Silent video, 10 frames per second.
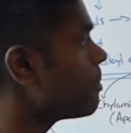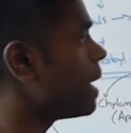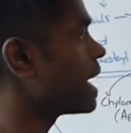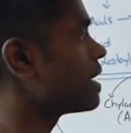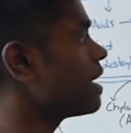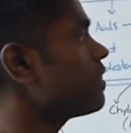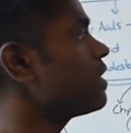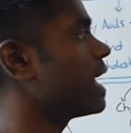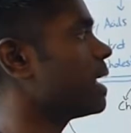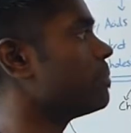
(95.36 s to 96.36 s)
by another
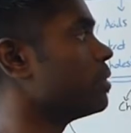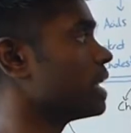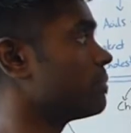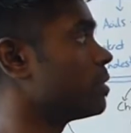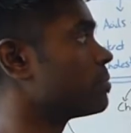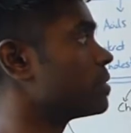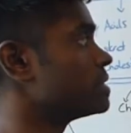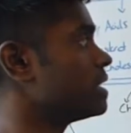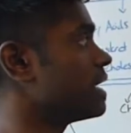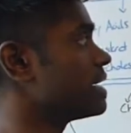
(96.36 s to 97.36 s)

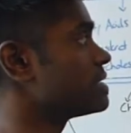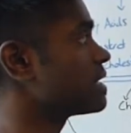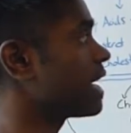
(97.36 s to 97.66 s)
apolipoprotein that is